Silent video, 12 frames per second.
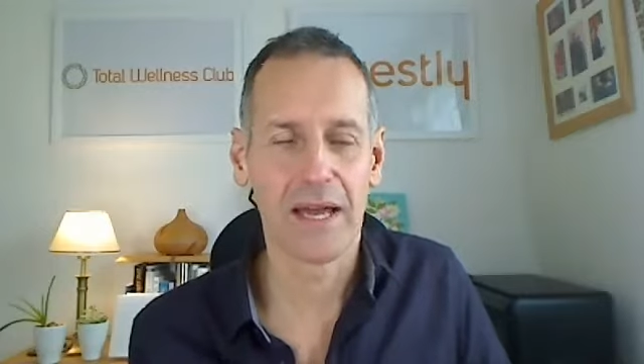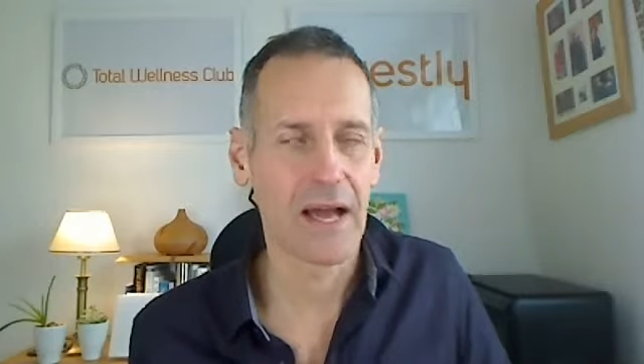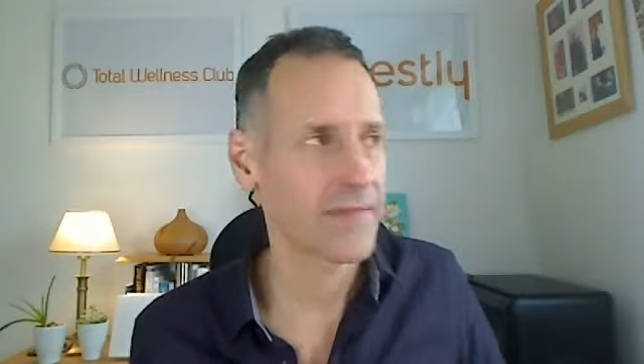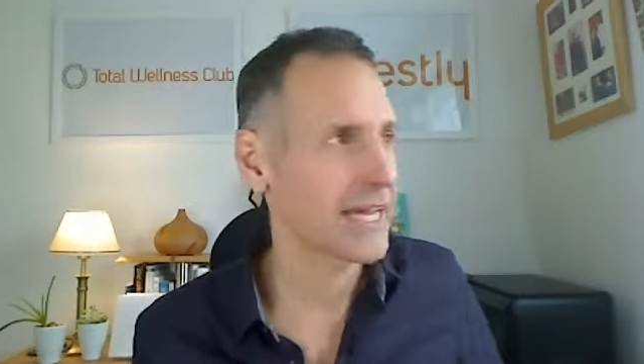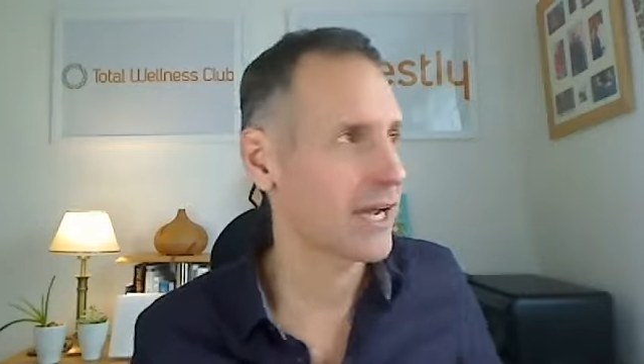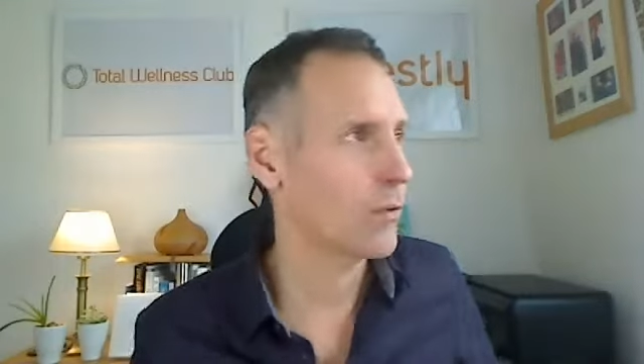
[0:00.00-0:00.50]

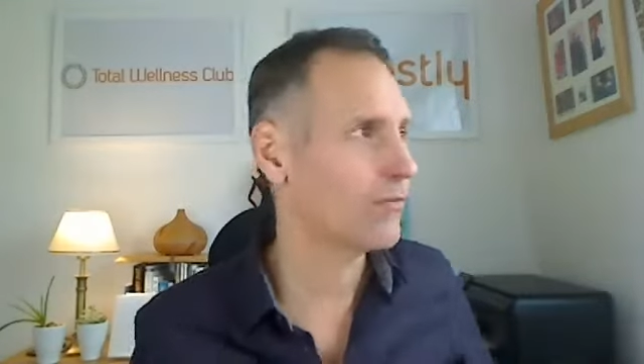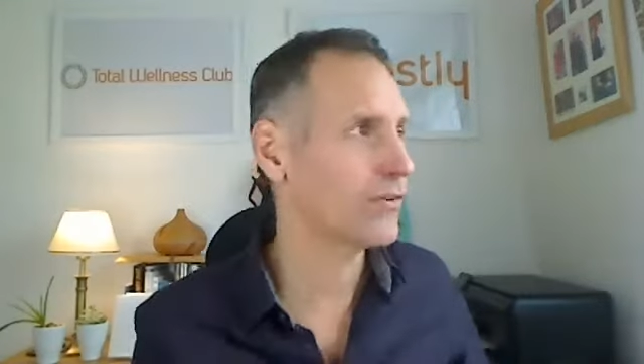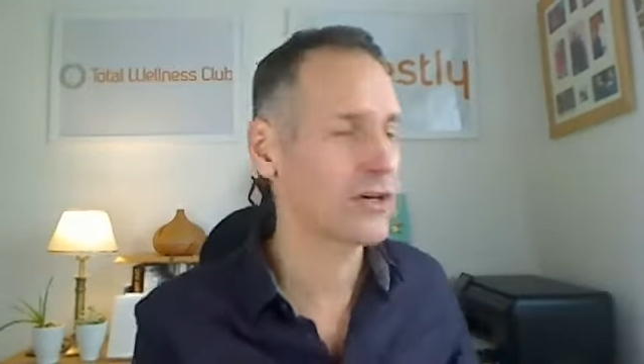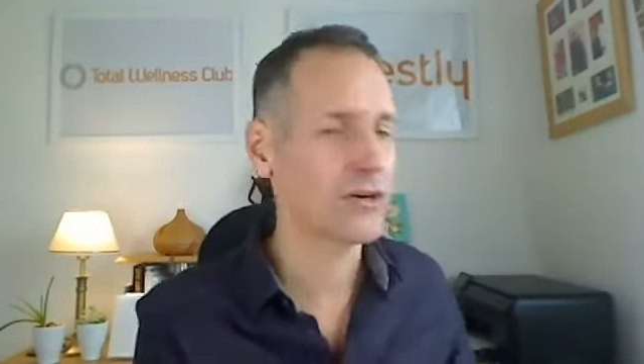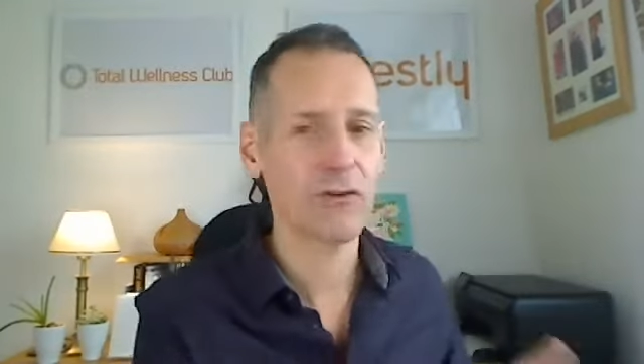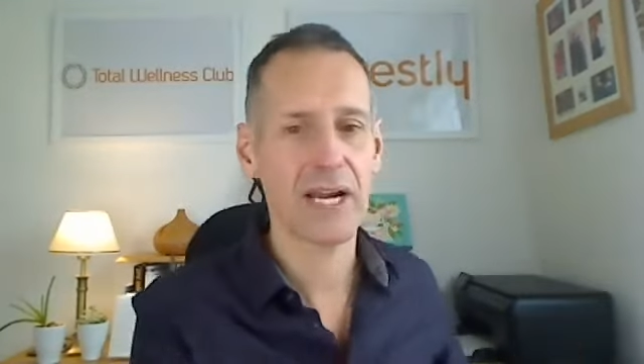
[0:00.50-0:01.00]
and then go off
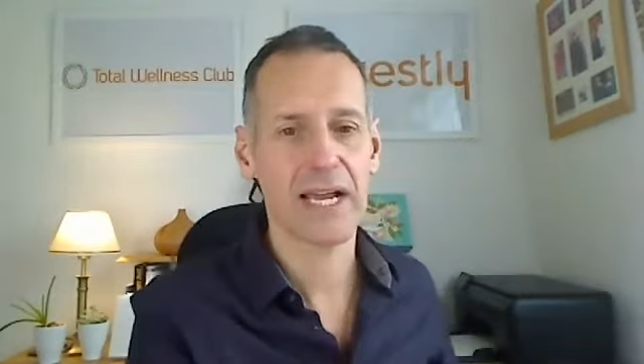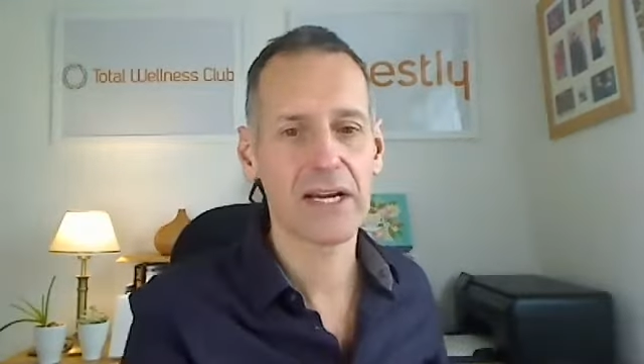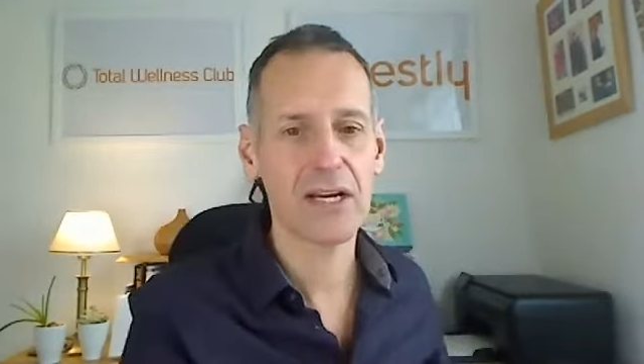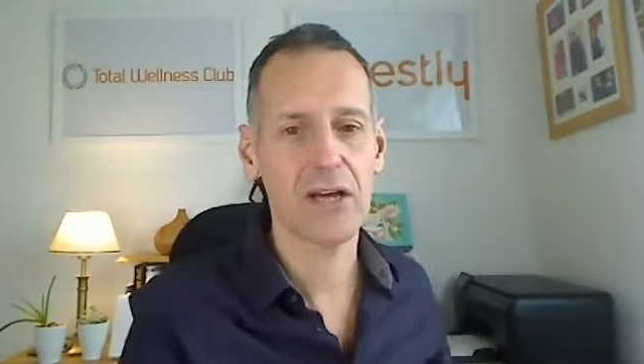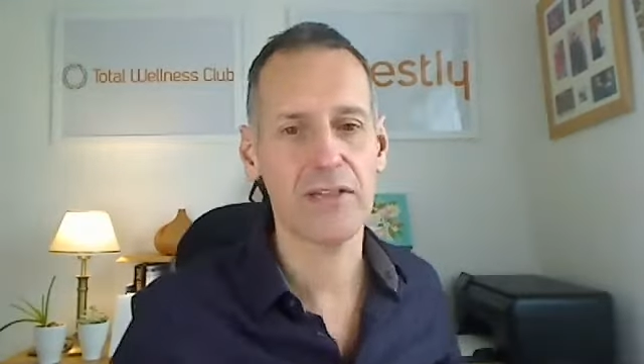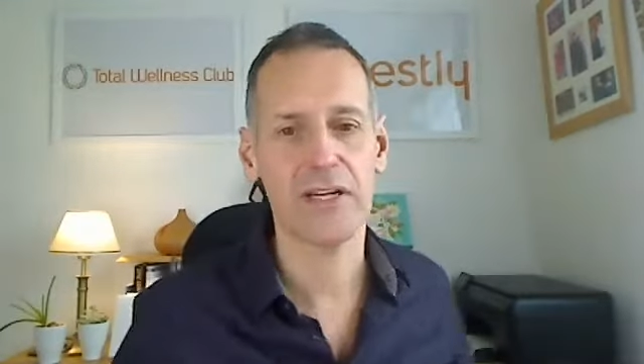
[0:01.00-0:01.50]
and create
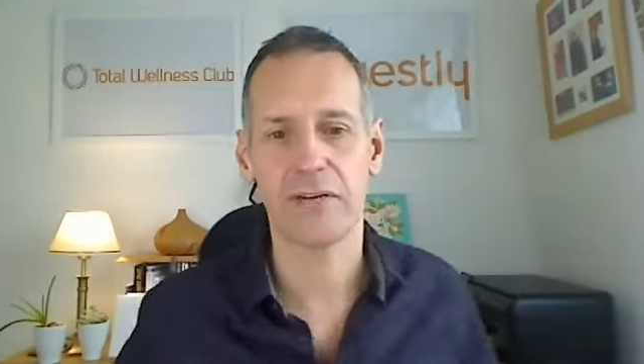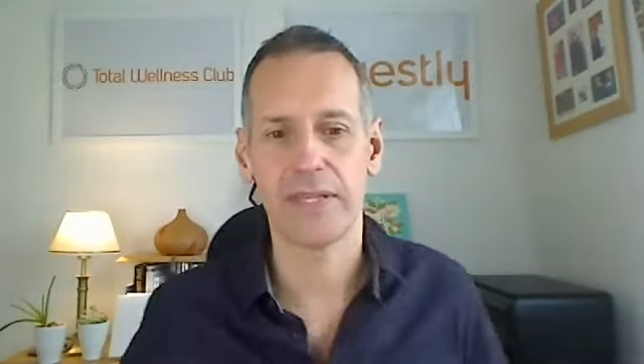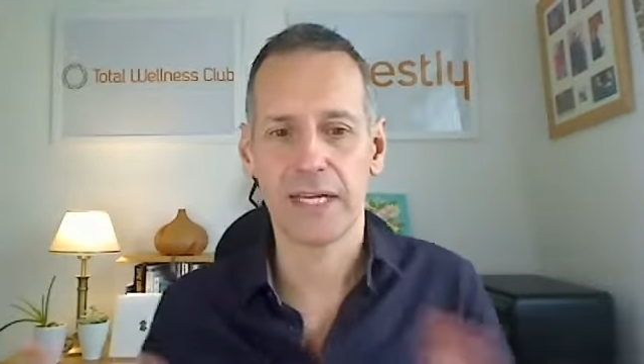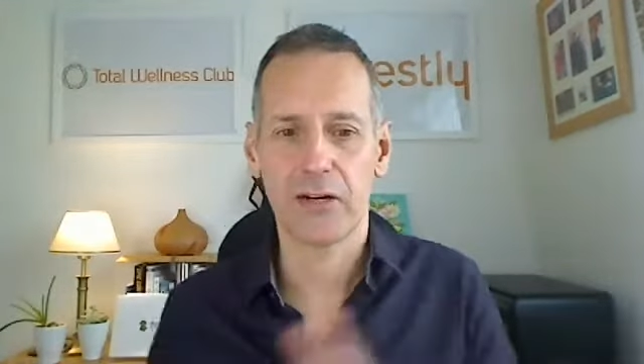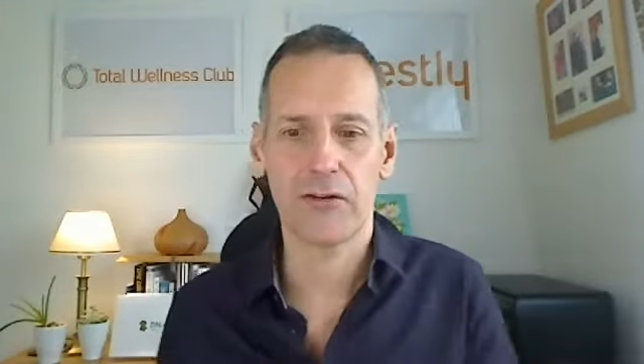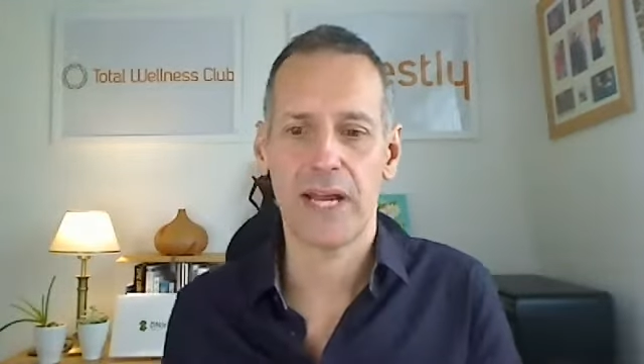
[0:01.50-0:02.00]
another and
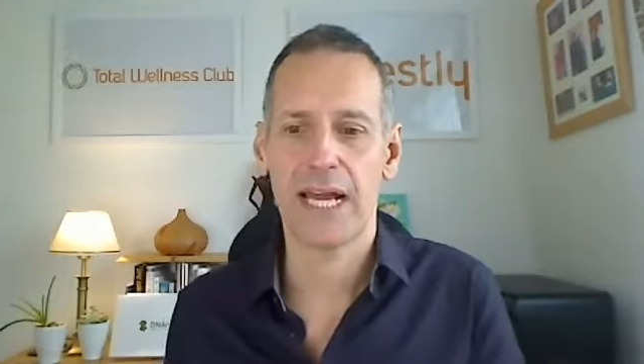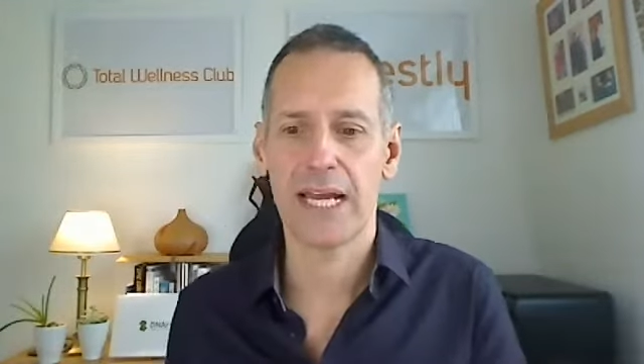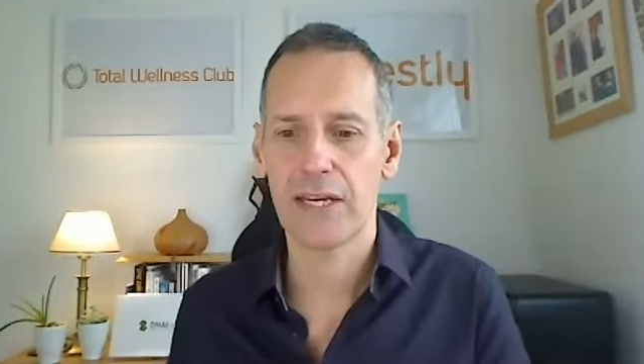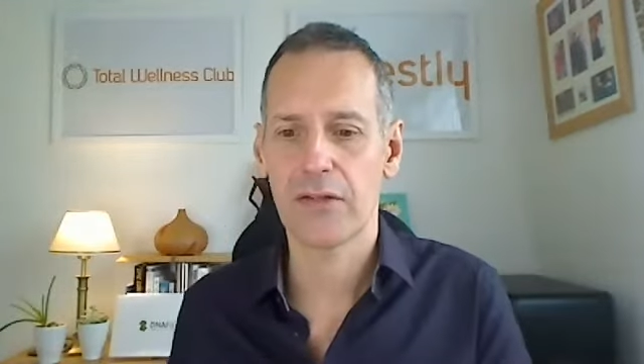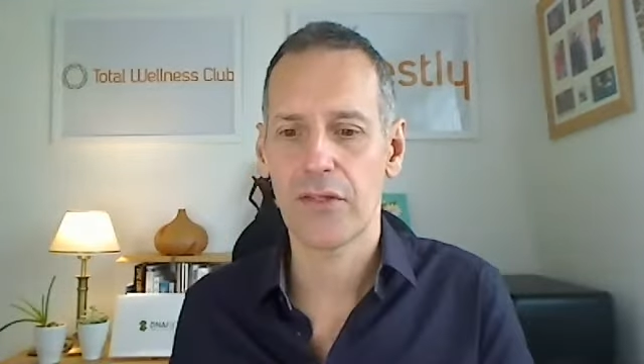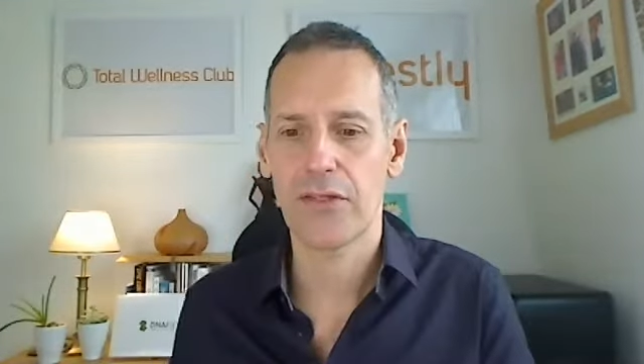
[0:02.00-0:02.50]
then create
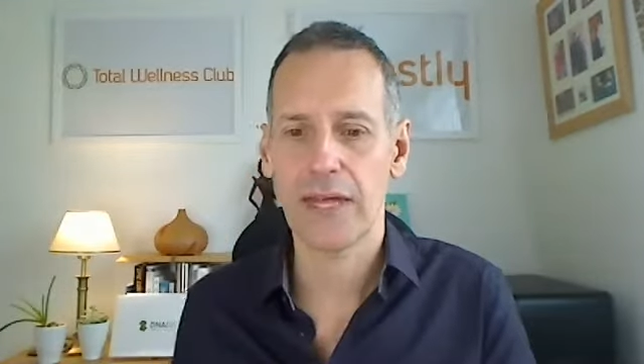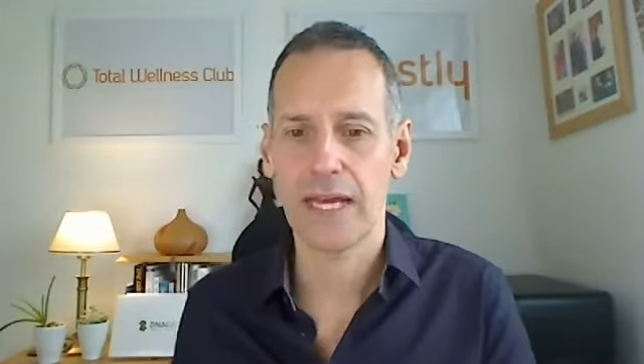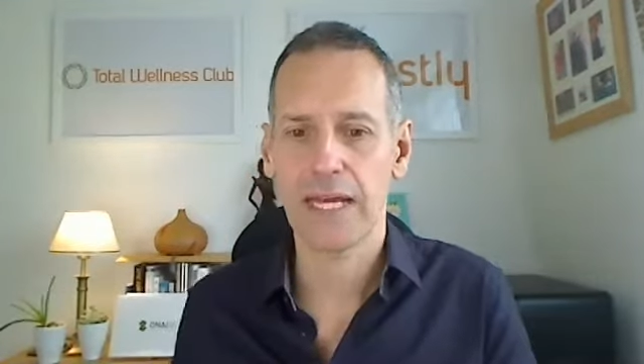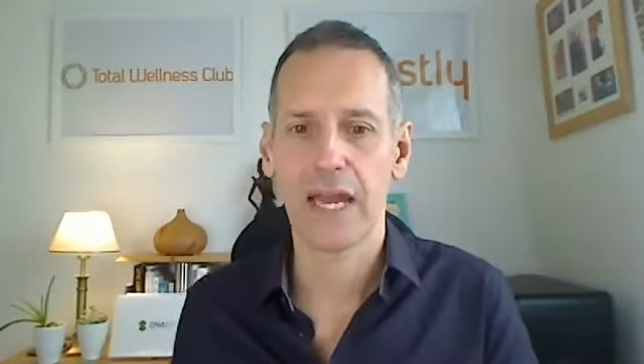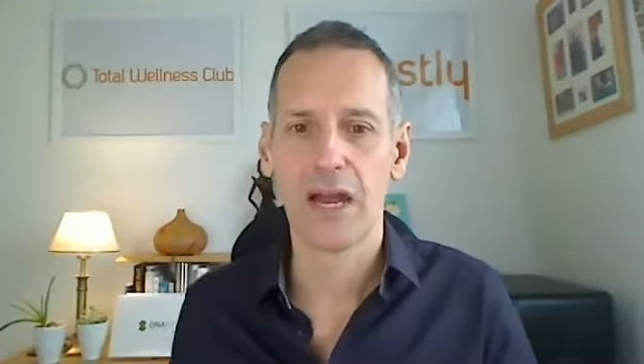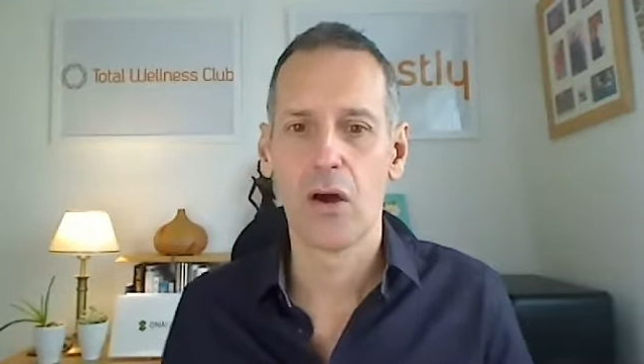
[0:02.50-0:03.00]
another
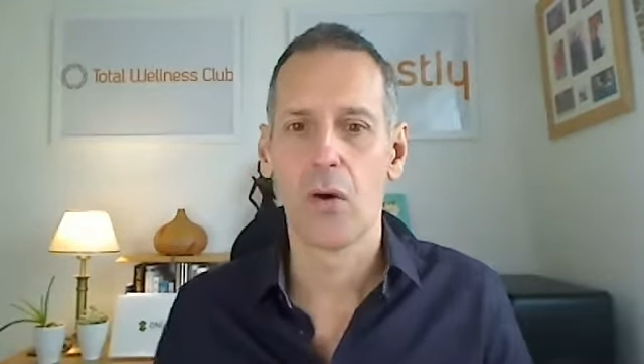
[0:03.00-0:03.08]
thing.